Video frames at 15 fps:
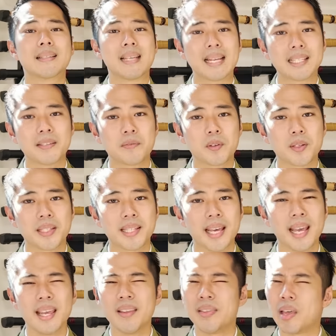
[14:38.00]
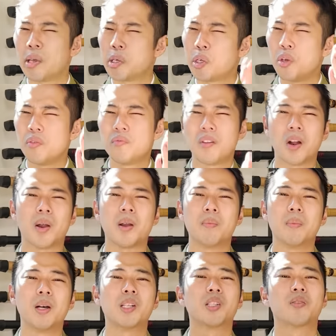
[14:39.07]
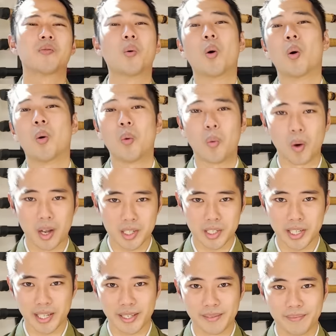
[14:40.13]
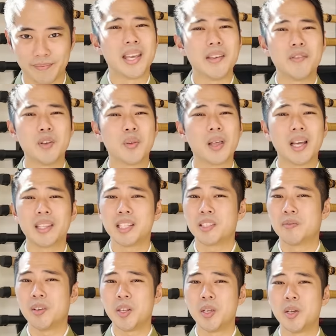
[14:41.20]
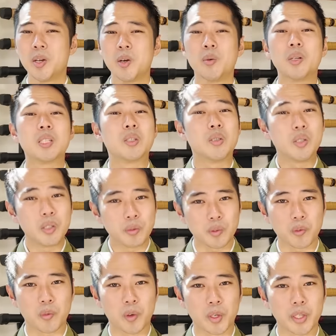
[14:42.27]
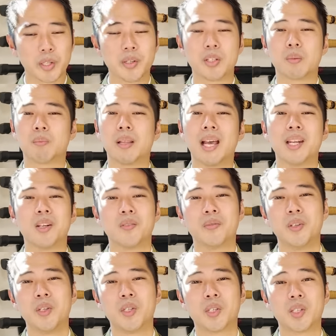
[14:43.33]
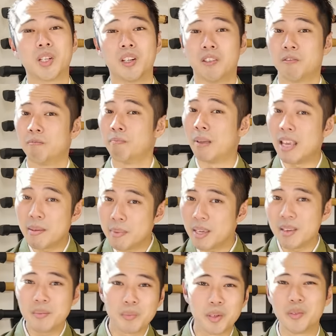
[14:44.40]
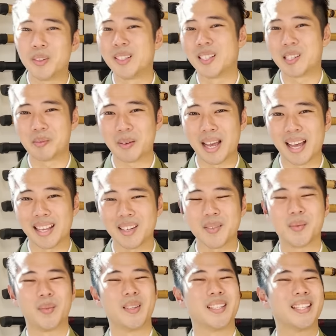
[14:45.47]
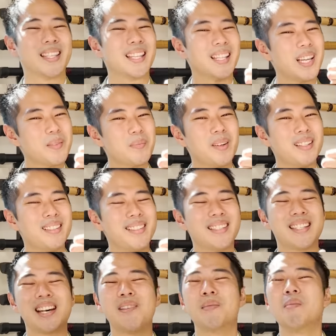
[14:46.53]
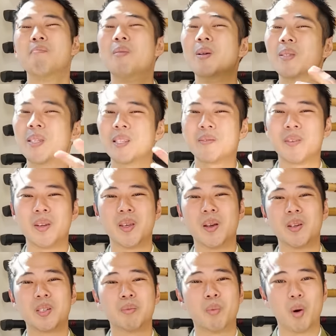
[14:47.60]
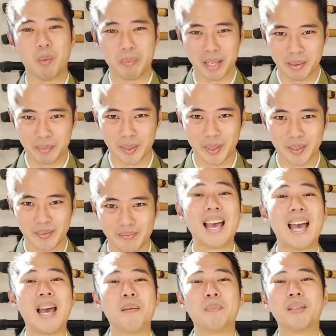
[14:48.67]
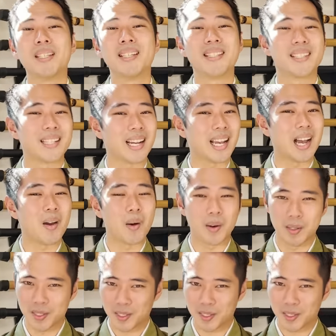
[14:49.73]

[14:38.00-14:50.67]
That's it for today. Thank you very much for watching. If you thought this video was useful for you to plan your future of maybe moving to Japan, please hit the like button to help me boost this video to more people. And please check out our